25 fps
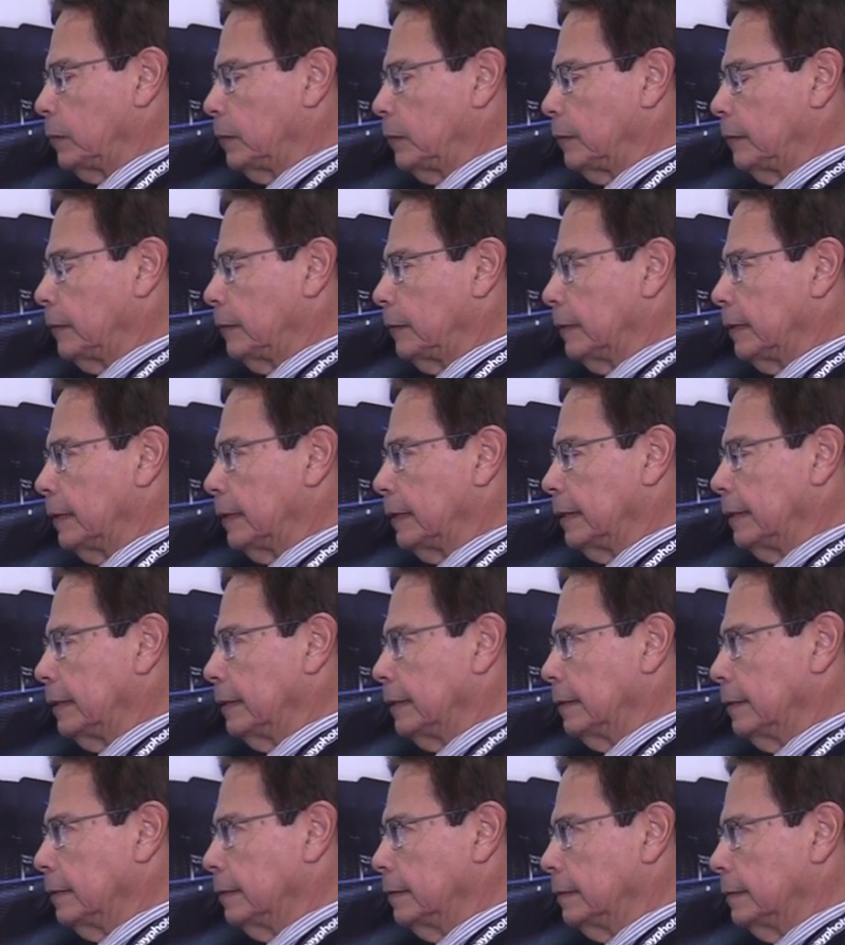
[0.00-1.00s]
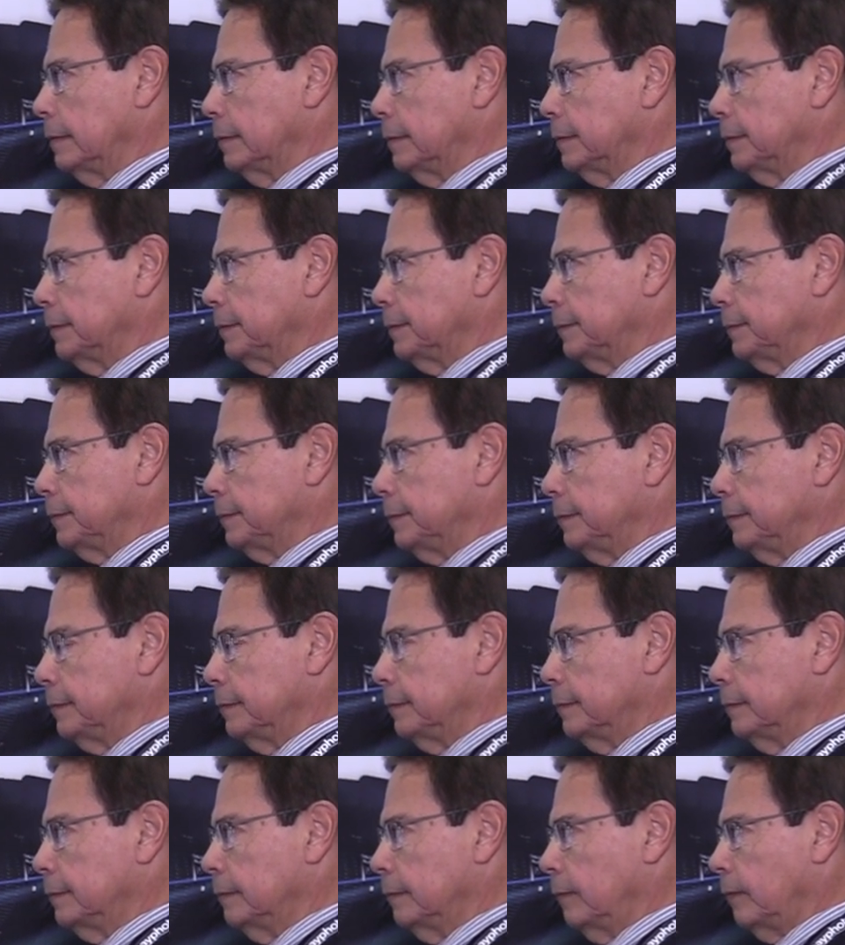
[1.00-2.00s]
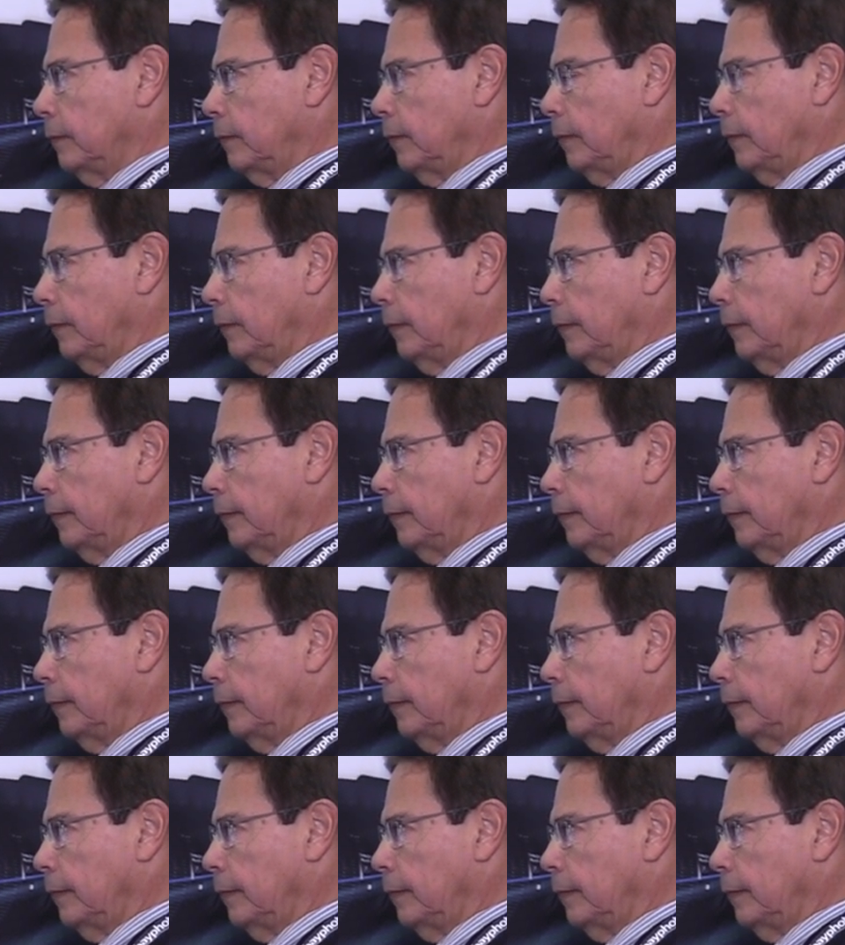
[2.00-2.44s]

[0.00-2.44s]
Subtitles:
The person shown says nothing.